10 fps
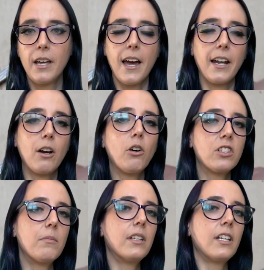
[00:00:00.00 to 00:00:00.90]
And I
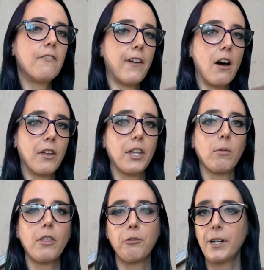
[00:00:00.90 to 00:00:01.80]
ultimately found that there
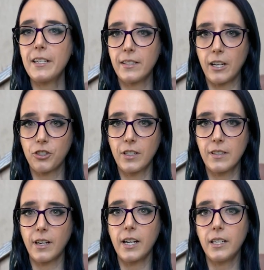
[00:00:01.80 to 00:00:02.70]
were 3 sections
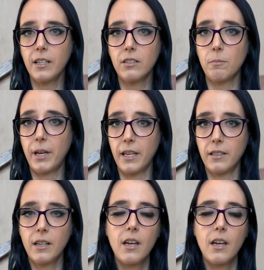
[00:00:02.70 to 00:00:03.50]
that I needed to pin: